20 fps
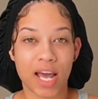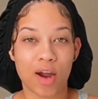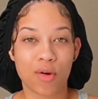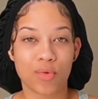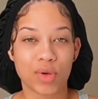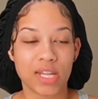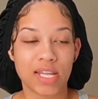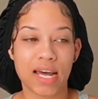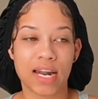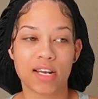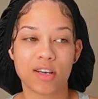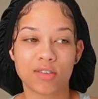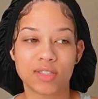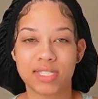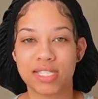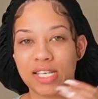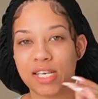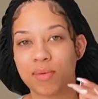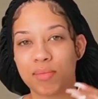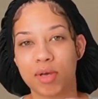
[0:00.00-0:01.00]
Like I really got to
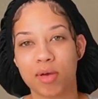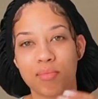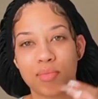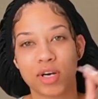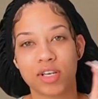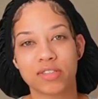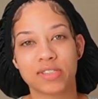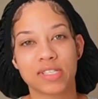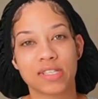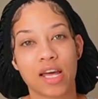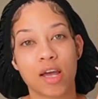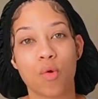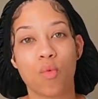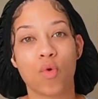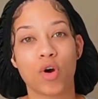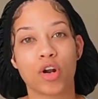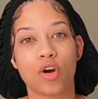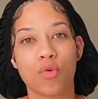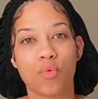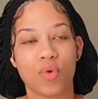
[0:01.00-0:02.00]
go see him in person,
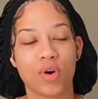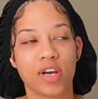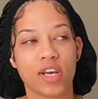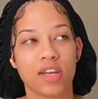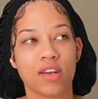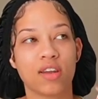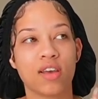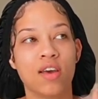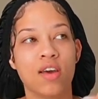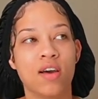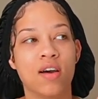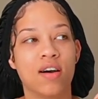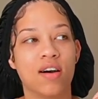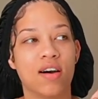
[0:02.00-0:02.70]
like one on one.